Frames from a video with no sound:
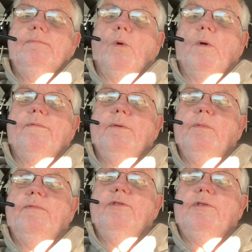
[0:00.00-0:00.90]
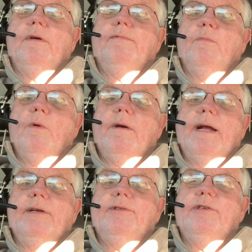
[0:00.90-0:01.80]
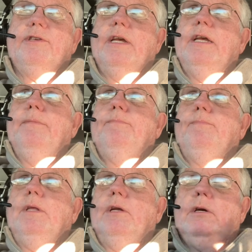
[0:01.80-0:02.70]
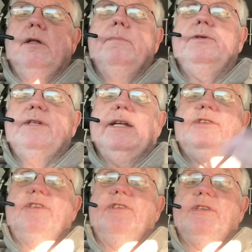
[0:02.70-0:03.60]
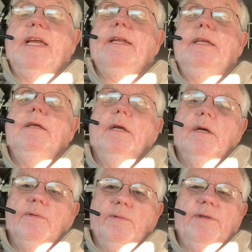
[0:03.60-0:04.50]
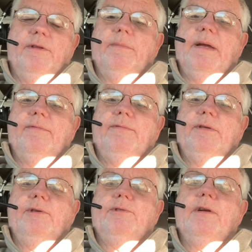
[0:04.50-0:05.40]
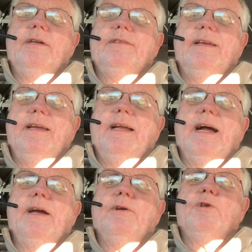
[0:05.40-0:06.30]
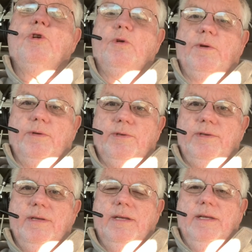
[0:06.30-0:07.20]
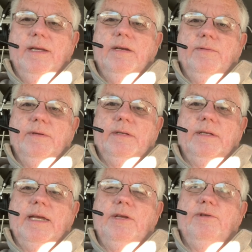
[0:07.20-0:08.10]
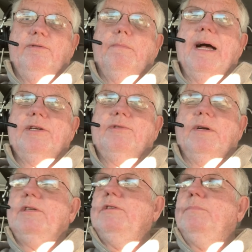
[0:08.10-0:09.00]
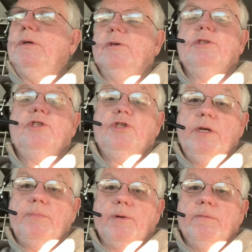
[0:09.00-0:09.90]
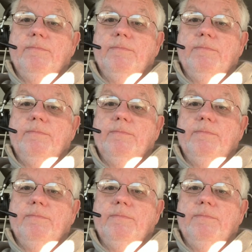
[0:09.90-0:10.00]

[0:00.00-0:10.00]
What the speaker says: Or if they're moving stuff from warehouses, say in Columbus down to Cincinnati, rather than them have a fleet of trucks, they hire couriers when they use box trucks because it's cheaper.